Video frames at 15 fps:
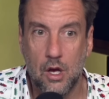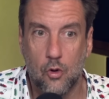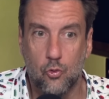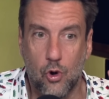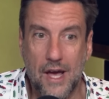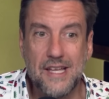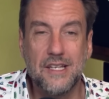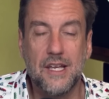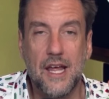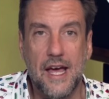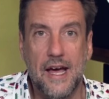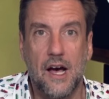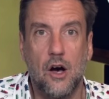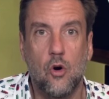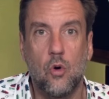Right
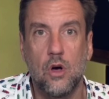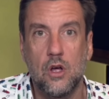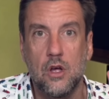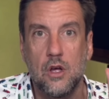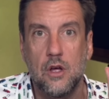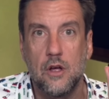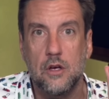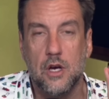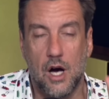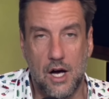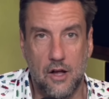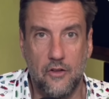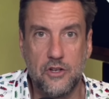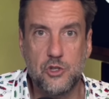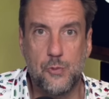now,
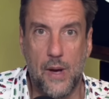college